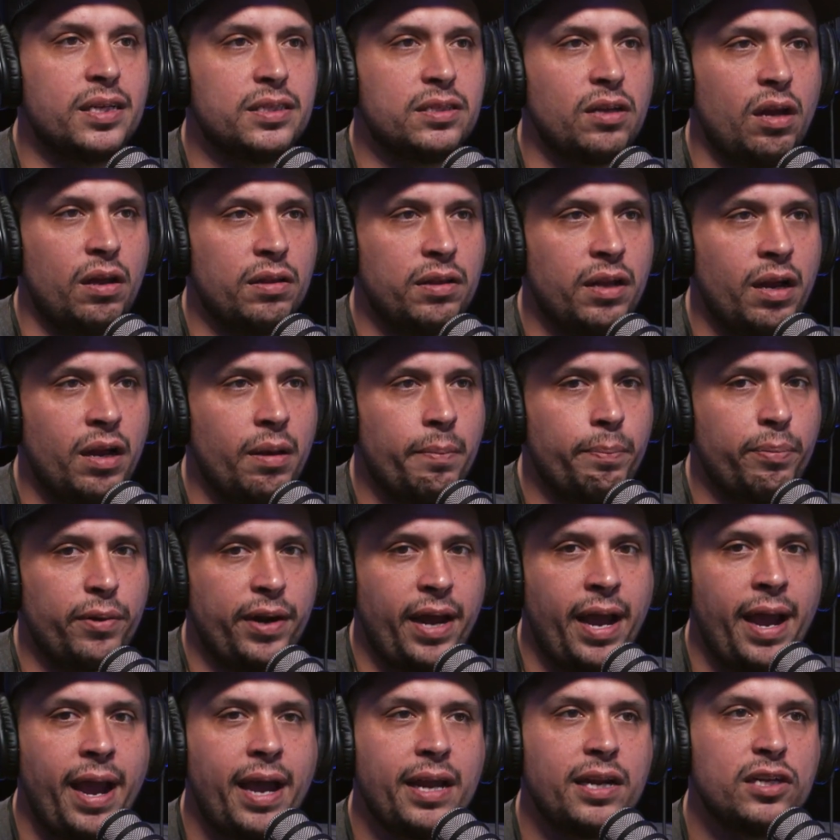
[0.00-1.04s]
things on there,
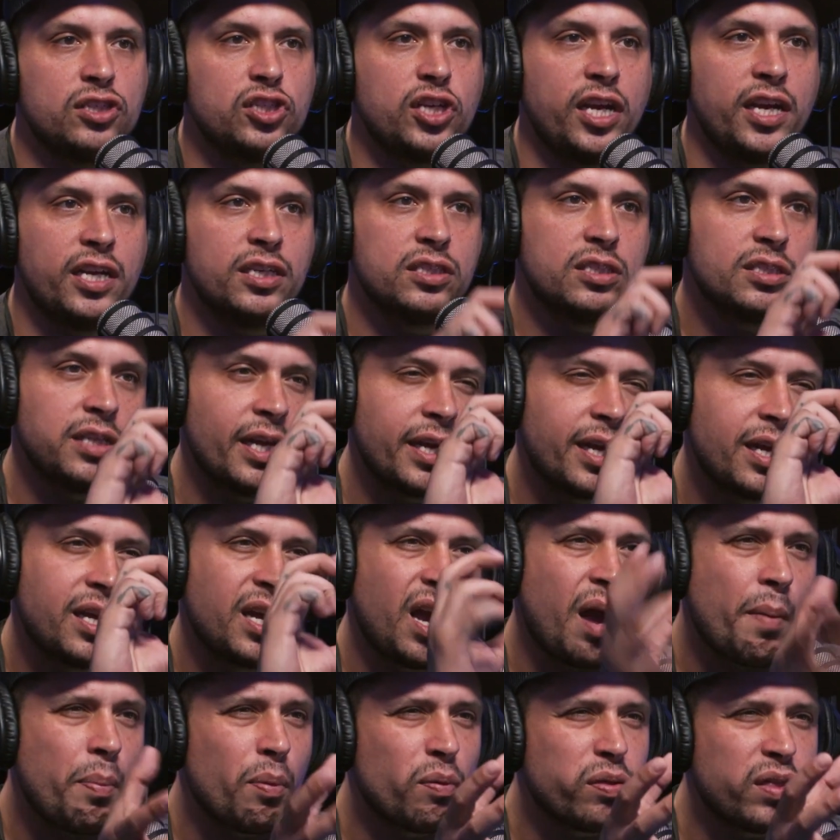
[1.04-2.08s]
but I had to change like
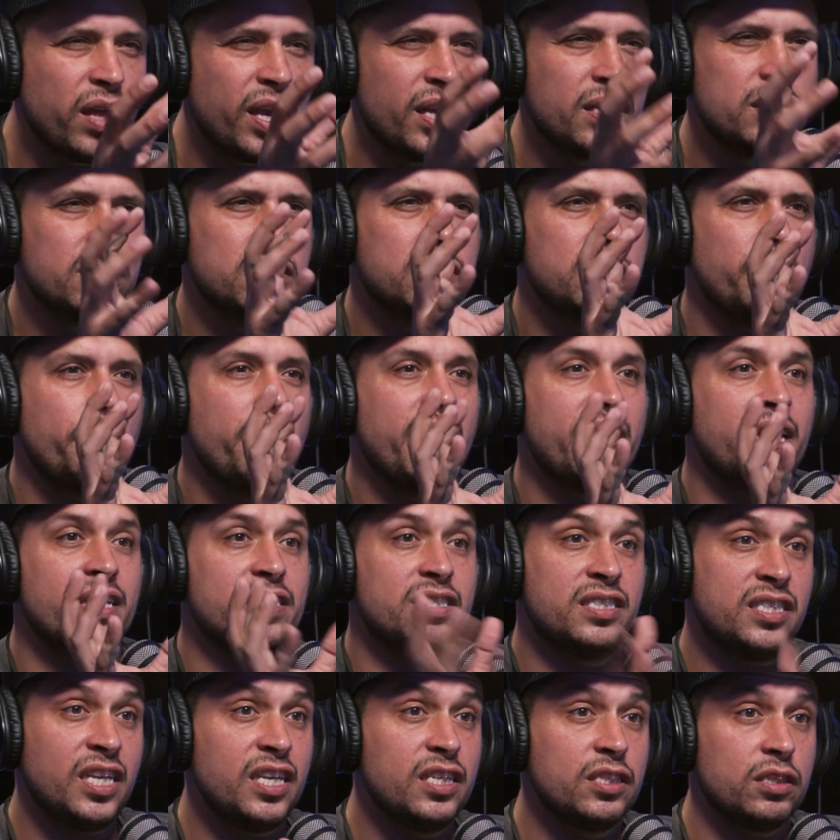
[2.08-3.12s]
a couple things to make
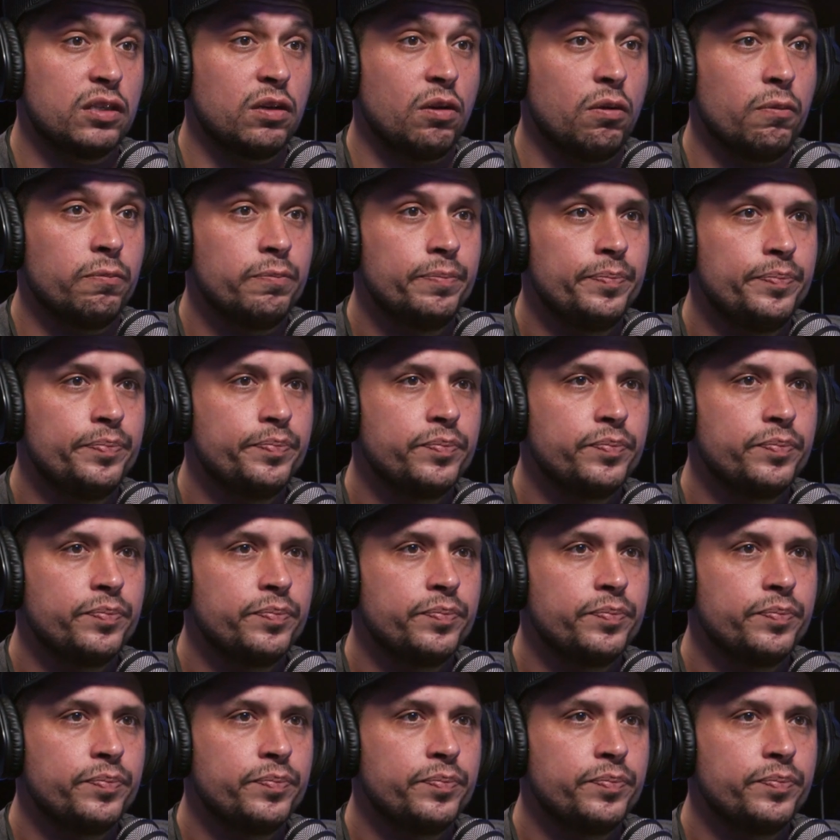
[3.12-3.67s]
it seasonal.